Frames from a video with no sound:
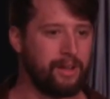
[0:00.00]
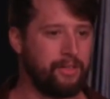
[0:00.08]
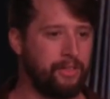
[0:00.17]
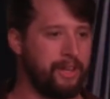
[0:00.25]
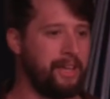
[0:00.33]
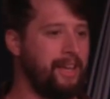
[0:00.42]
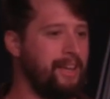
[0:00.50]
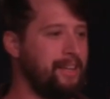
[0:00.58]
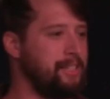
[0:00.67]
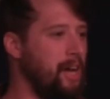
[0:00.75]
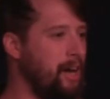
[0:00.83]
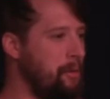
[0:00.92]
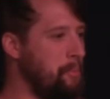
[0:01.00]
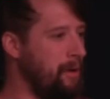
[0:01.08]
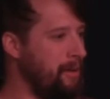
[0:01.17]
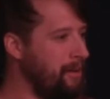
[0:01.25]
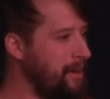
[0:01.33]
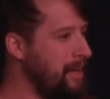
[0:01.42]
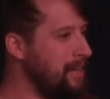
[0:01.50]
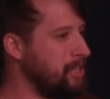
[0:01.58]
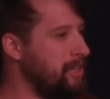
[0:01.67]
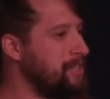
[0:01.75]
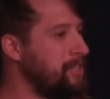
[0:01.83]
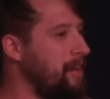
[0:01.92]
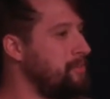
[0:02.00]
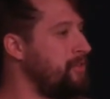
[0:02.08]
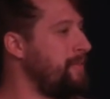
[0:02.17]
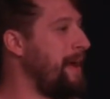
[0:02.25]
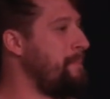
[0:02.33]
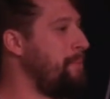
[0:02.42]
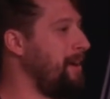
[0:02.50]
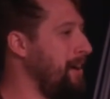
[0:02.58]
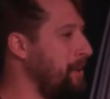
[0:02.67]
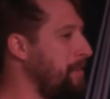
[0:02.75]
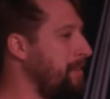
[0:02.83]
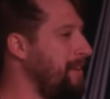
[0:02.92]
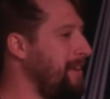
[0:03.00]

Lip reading: The king is humble. So this comes from that birth,